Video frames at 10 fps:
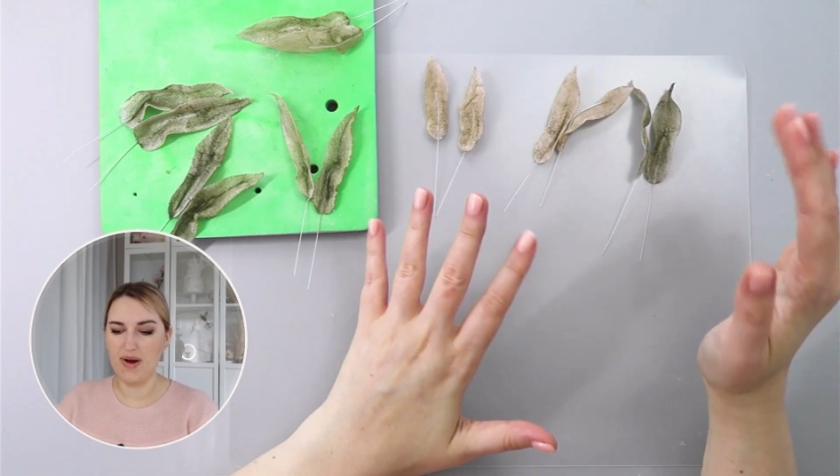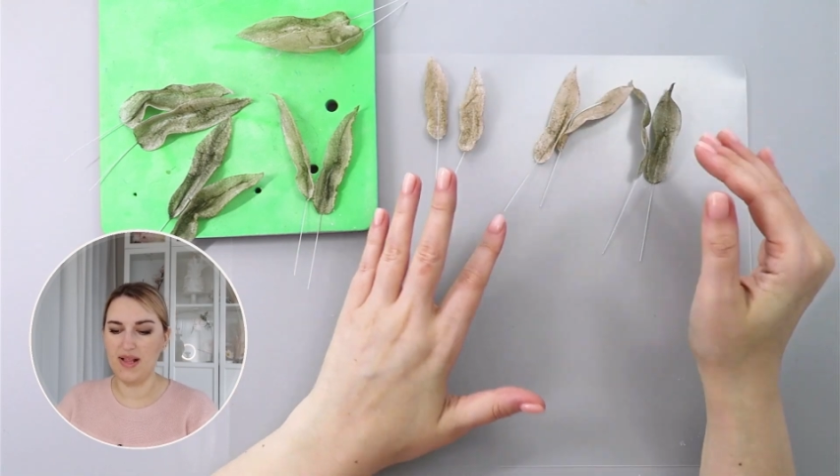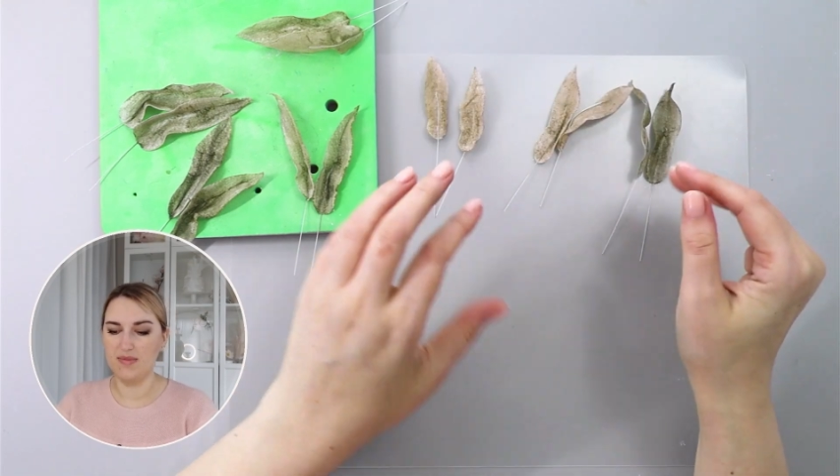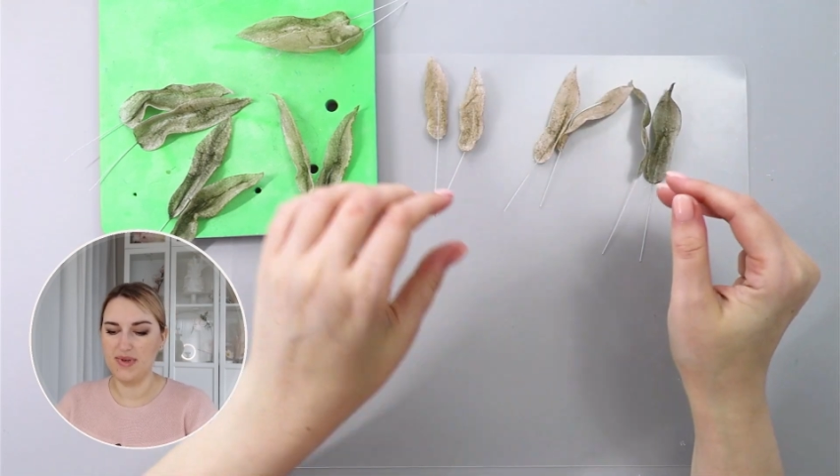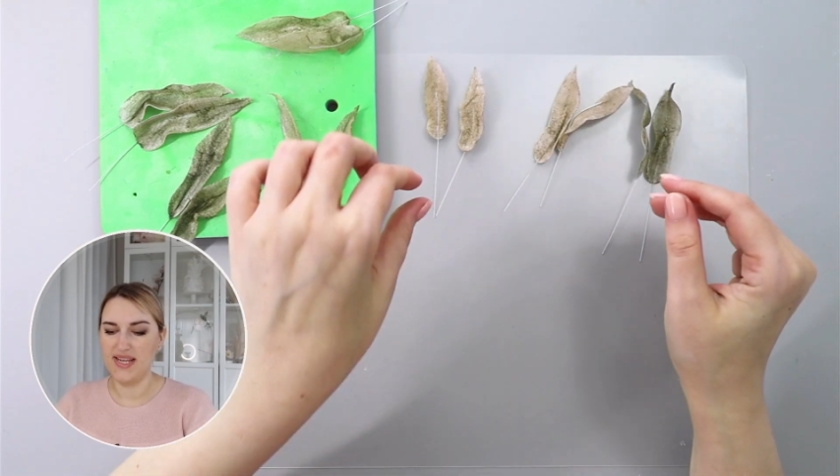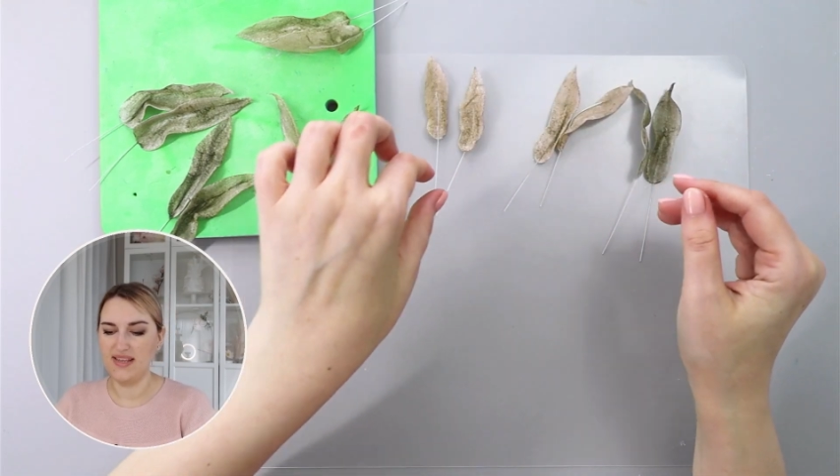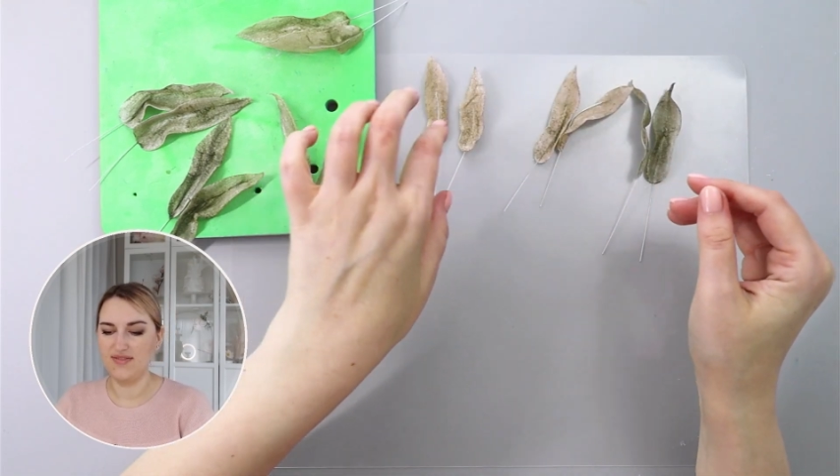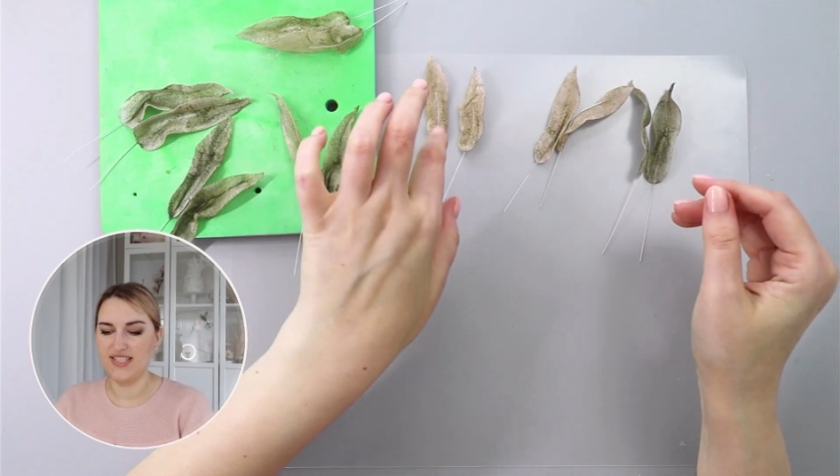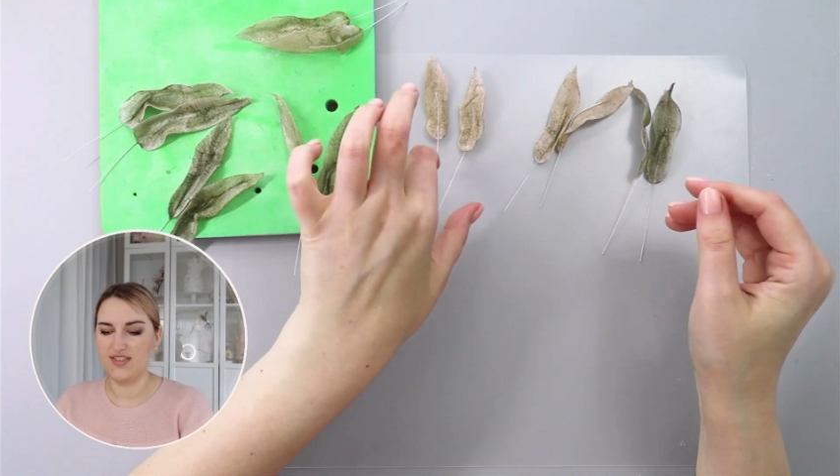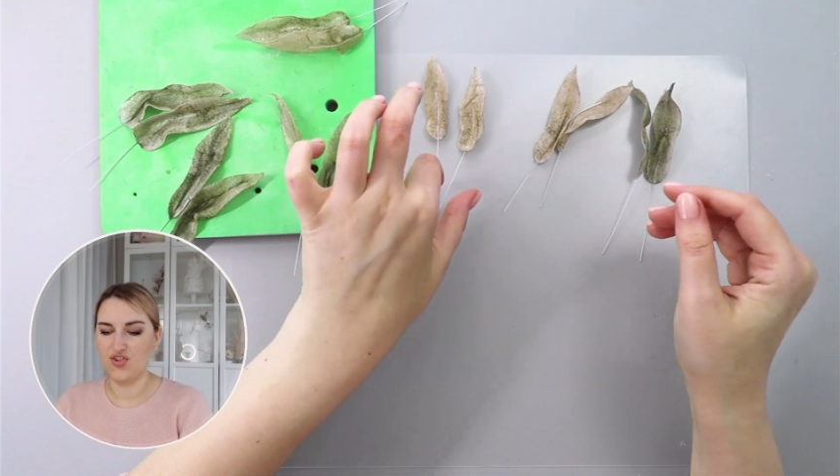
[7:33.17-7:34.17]
palm
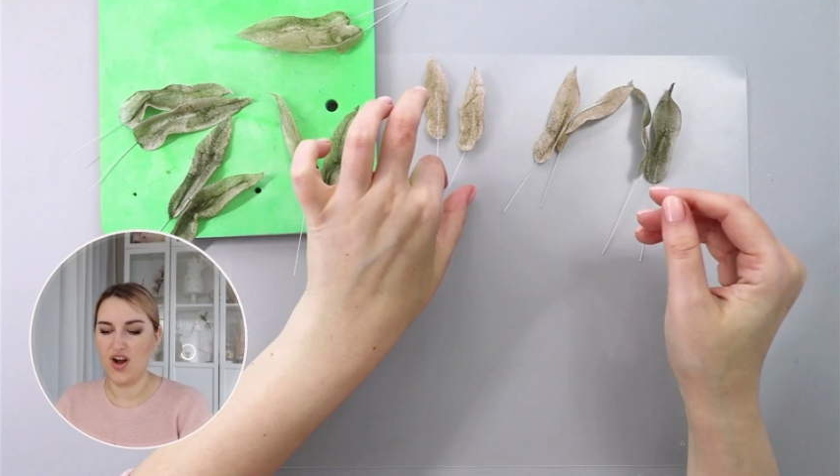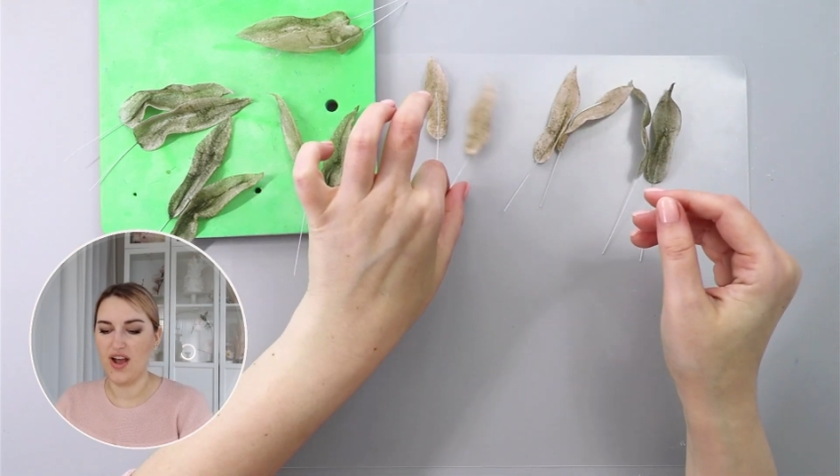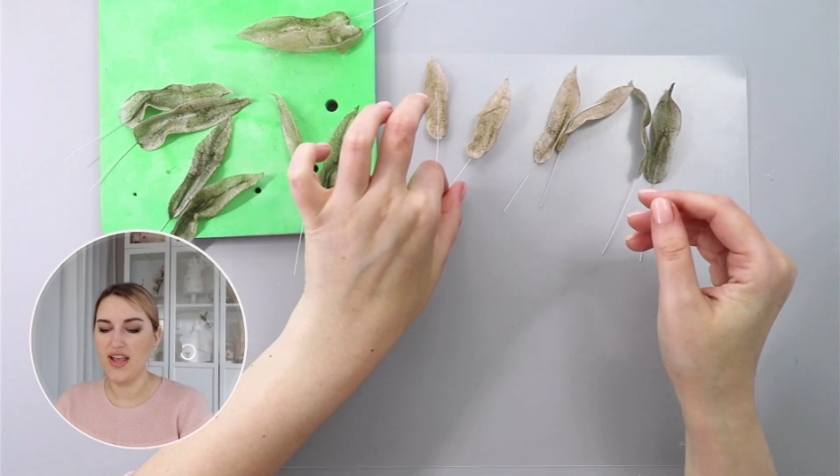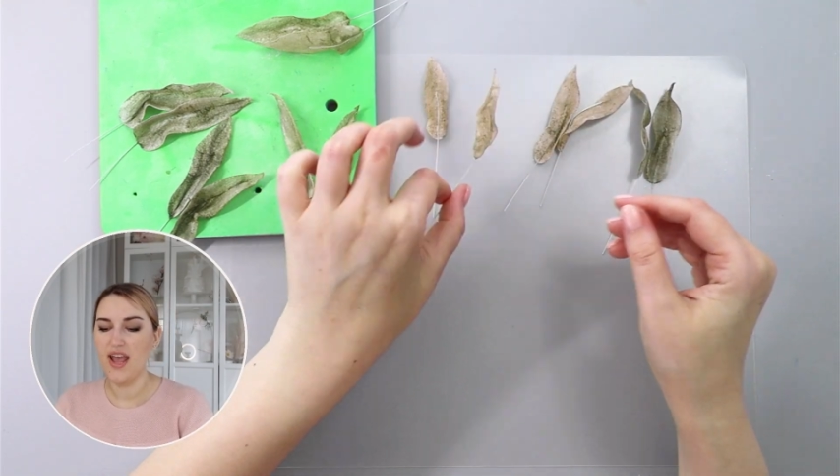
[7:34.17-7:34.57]
leaves dry,